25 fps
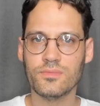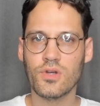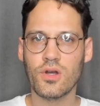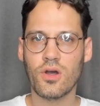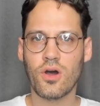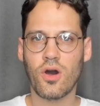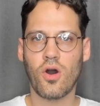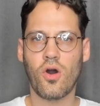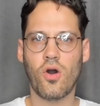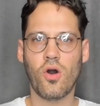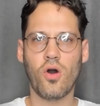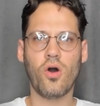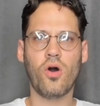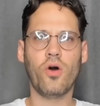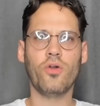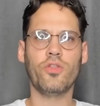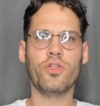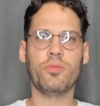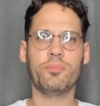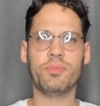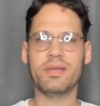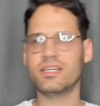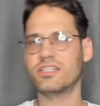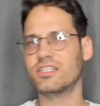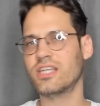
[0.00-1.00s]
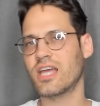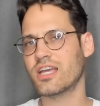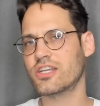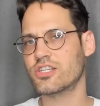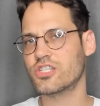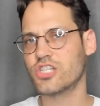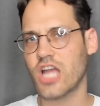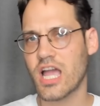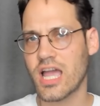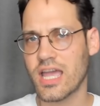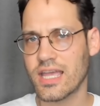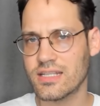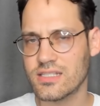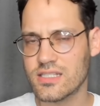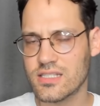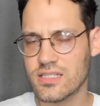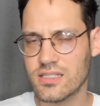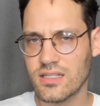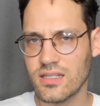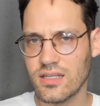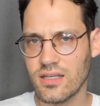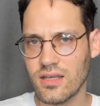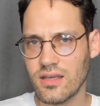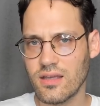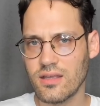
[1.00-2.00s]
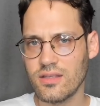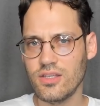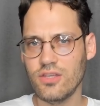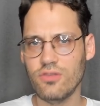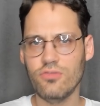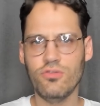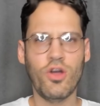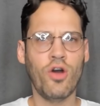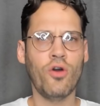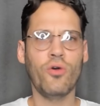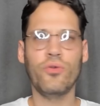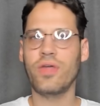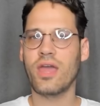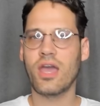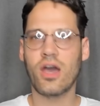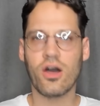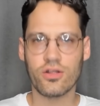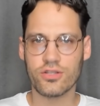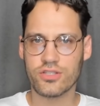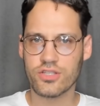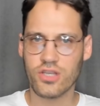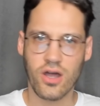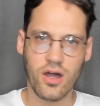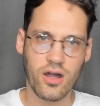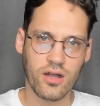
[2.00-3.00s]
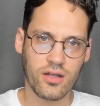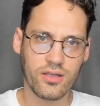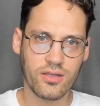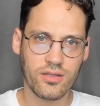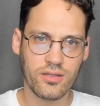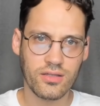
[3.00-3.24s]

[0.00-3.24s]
All the big tech giants, you know, they all talk.